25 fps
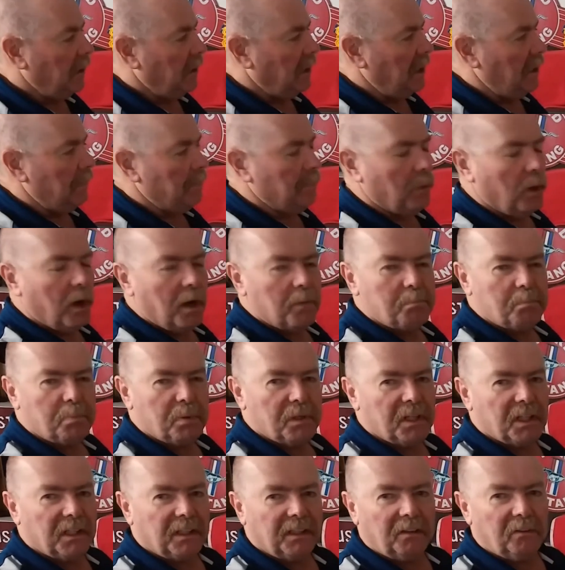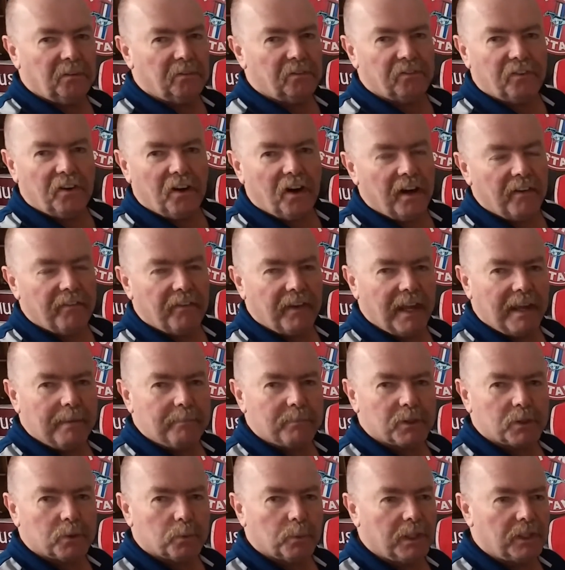It might be a little 5
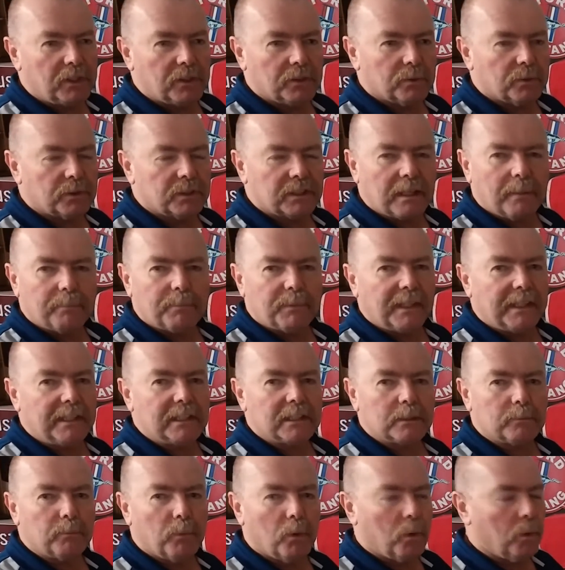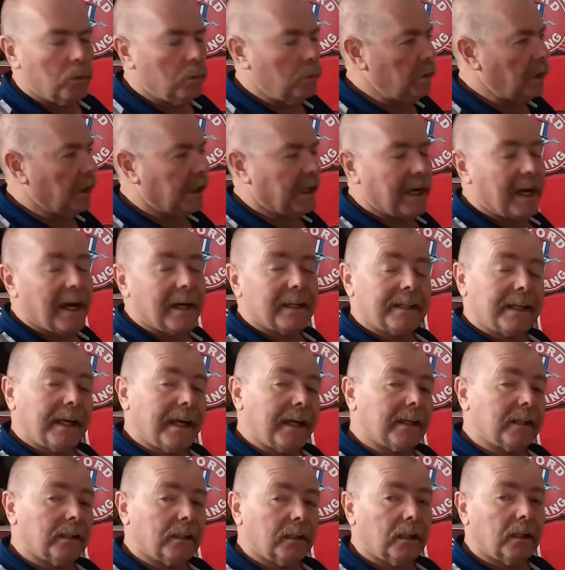amp switch or something small that can't
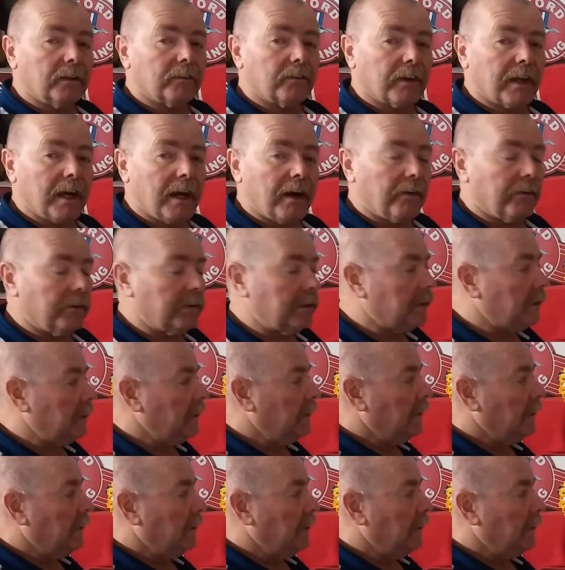handle a lot of current.